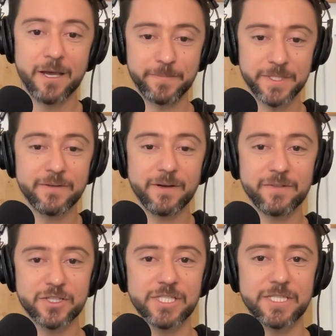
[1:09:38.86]
Do you have
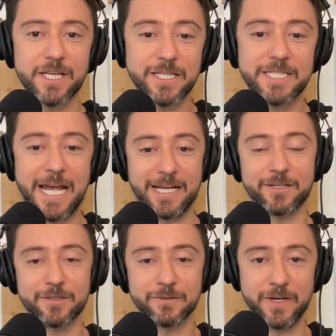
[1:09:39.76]
just any
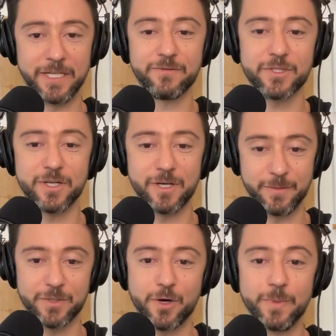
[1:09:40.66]
tactical advice for
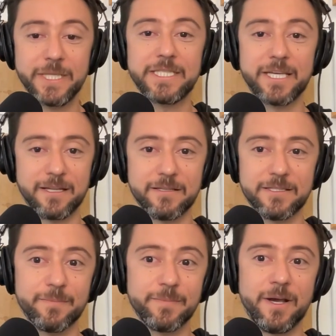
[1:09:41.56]
startups hoping to get
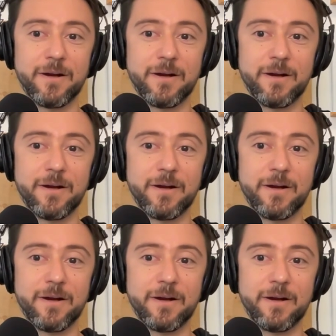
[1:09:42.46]
some PR?